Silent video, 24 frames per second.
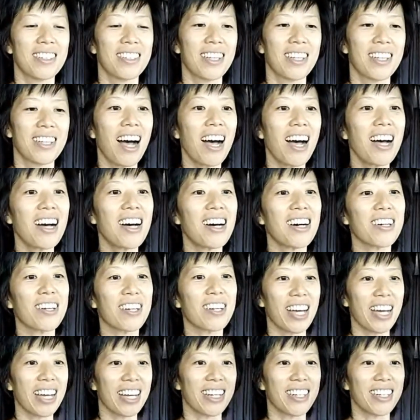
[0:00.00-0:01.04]

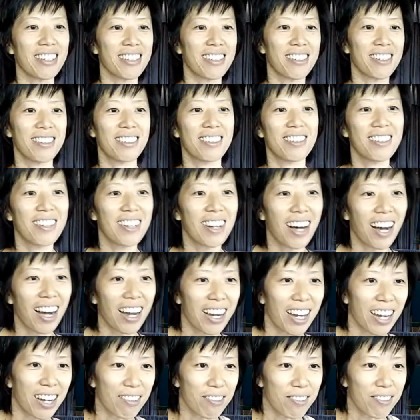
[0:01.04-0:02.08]
Okay. I
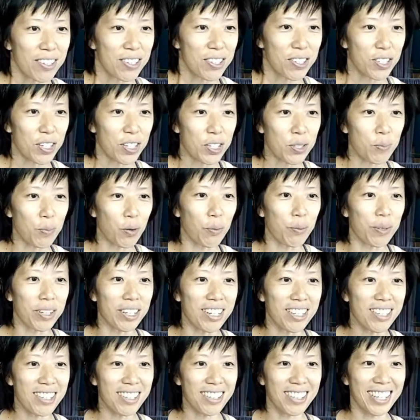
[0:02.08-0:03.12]
have 6 more
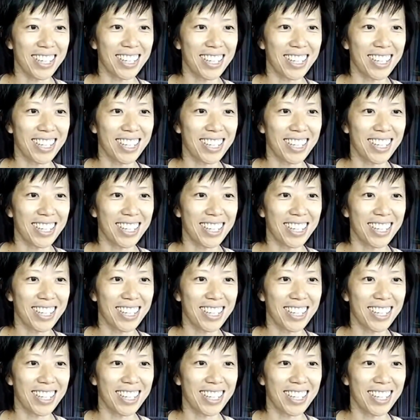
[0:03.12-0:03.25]
minutes.